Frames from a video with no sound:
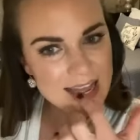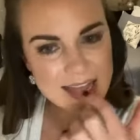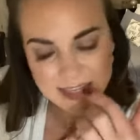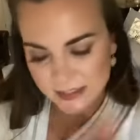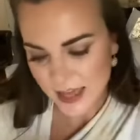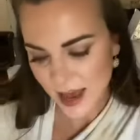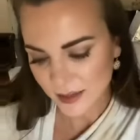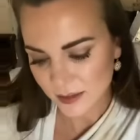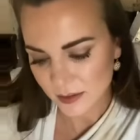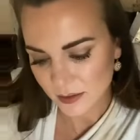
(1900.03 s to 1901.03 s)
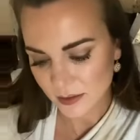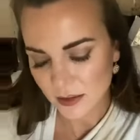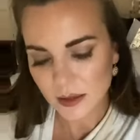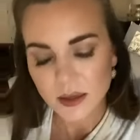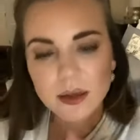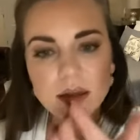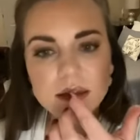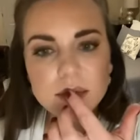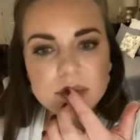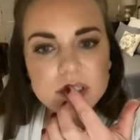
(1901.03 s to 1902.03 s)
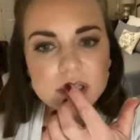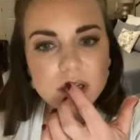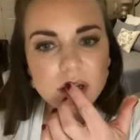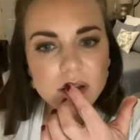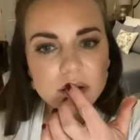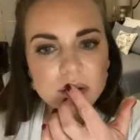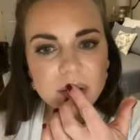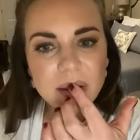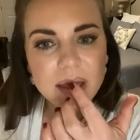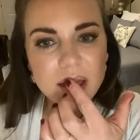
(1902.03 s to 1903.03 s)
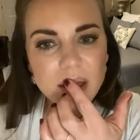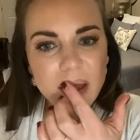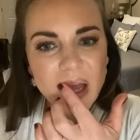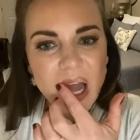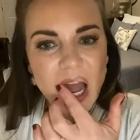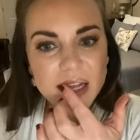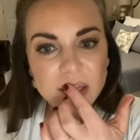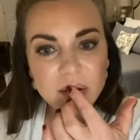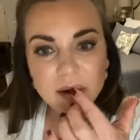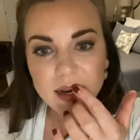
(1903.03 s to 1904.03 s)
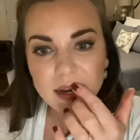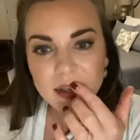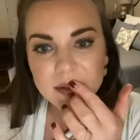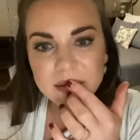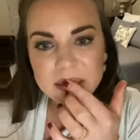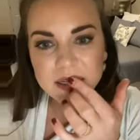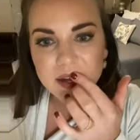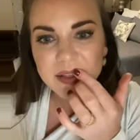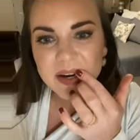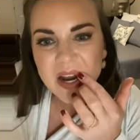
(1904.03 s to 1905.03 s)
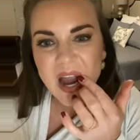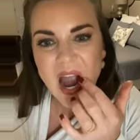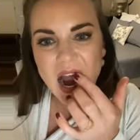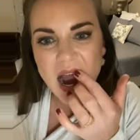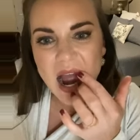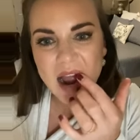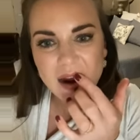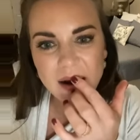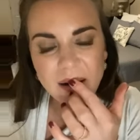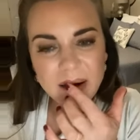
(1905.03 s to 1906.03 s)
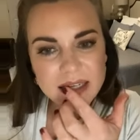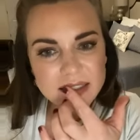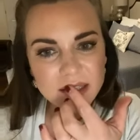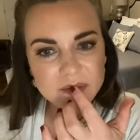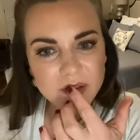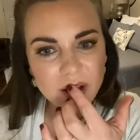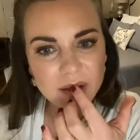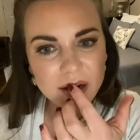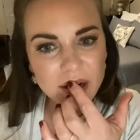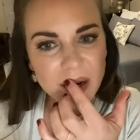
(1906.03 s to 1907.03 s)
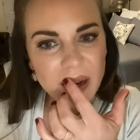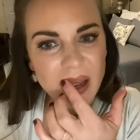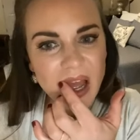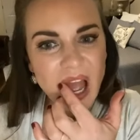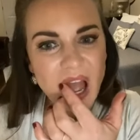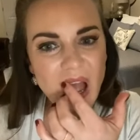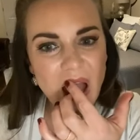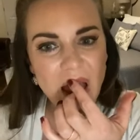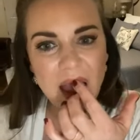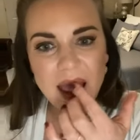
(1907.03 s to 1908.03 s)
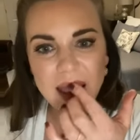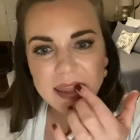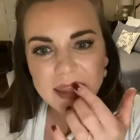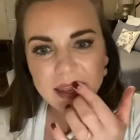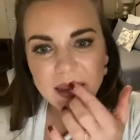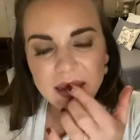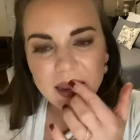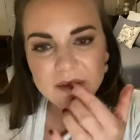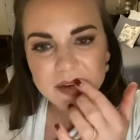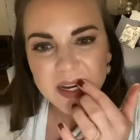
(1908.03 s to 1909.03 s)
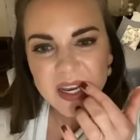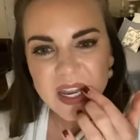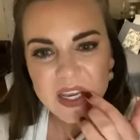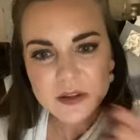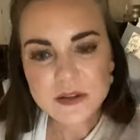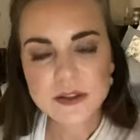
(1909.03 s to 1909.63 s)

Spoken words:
satin lip and cheek colors. It's great as a cheek color or as a lip color. And then I'm gonna use